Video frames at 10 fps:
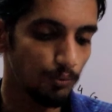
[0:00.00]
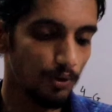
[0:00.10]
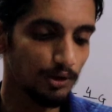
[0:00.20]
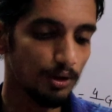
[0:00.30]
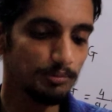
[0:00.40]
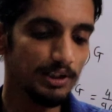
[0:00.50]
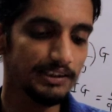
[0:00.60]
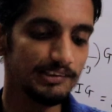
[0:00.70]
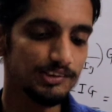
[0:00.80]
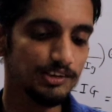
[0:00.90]
One of the
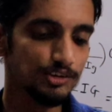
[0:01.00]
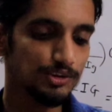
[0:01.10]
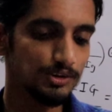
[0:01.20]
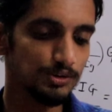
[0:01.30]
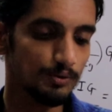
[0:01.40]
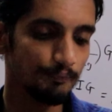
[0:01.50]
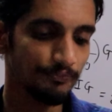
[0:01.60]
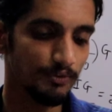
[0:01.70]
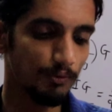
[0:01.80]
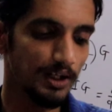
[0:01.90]
resistance
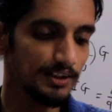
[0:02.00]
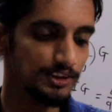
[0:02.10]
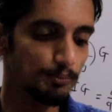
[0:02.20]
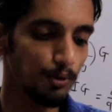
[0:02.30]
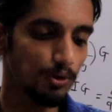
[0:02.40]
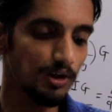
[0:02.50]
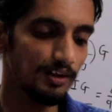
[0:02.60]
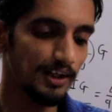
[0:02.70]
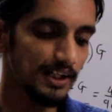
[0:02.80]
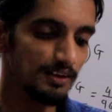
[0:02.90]
wire is
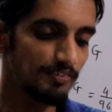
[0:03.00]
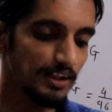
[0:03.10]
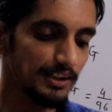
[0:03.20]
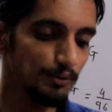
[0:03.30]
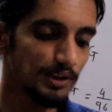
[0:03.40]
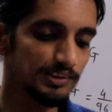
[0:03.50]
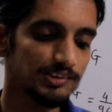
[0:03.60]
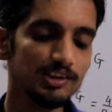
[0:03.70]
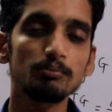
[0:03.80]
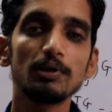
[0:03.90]
broken and effective
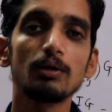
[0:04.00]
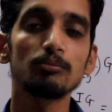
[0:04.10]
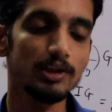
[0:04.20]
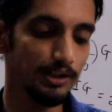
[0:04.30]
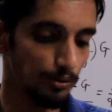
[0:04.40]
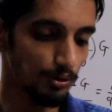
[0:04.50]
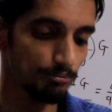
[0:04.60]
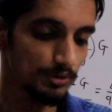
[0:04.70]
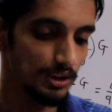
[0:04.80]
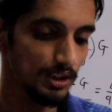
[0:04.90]
resistance becomes 3
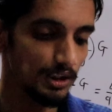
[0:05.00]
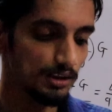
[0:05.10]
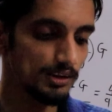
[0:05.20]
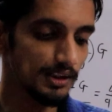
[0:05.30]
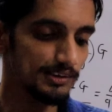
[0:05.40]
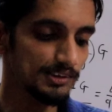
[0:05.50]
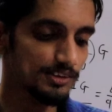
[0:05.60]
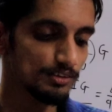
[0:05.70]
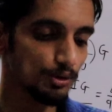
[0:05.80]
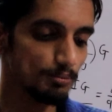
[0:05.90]
ohm. The
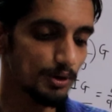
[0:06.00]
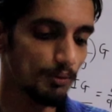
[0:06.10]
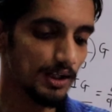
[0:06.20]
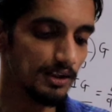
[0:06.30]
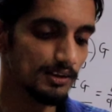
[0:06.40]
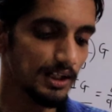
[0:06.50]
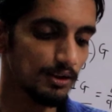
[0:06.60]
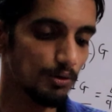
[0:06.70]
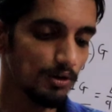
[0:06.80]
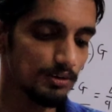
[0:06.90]
resistance of the wire
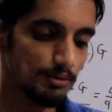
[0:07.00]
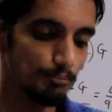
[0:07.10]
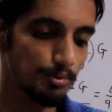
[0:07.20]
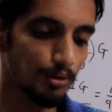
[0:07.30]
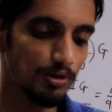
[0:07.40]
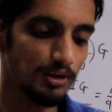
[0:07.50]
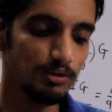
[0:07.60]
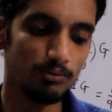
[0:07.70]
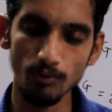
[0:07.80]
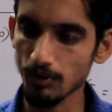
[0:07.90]
that got
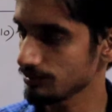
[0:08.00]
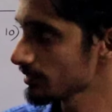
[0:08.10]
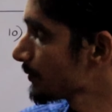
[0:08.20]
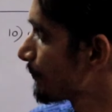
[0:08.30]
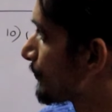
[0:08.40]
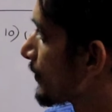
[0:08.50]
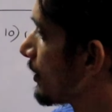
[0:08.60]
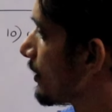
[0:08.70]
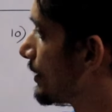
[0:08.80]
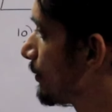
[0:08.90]
broken what?
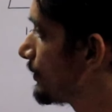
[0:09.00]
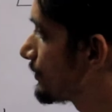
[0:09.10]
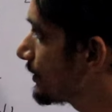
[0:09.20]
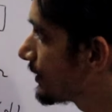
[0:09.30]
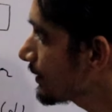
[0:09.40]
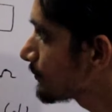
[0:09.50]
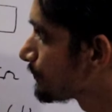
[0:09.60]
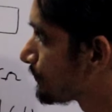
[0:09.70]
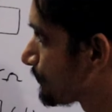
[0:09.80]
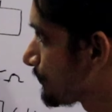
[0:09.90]
Now listen here.
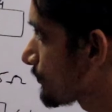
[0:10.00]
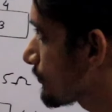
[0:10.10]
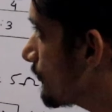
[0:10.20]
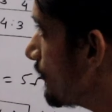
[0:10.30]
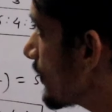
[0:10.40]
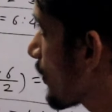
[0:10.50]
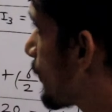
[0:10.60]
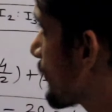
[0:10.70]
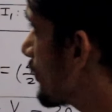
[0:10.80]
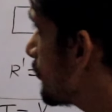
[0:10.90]

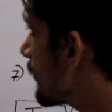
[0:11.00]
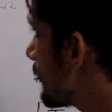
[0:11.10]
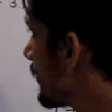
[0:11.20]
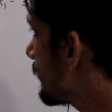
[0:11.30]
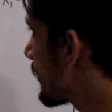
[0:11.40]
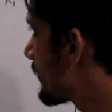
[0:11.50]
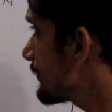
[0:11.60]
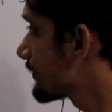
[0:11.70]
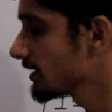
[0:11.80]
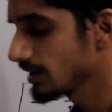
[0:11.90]
Question number 3
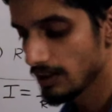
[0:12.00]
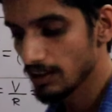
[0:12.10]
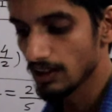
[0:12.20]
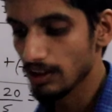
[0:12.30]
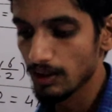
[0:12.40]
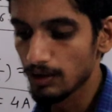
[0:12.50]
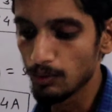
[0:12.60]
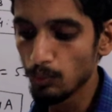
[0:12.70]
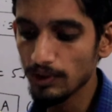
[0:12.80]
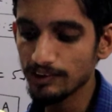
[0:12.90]
says
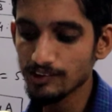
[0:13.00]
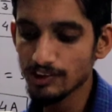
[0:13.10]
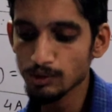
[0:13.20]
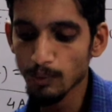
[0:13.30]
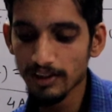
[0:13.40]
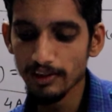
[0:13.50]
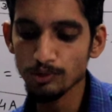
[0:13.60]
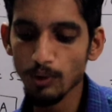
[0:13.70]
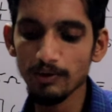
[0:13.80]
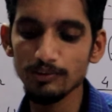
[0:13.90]
two resistance
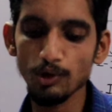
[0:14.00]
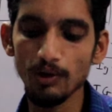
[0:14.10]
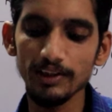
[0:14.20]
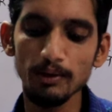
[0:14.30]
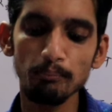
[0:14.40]
wires are joined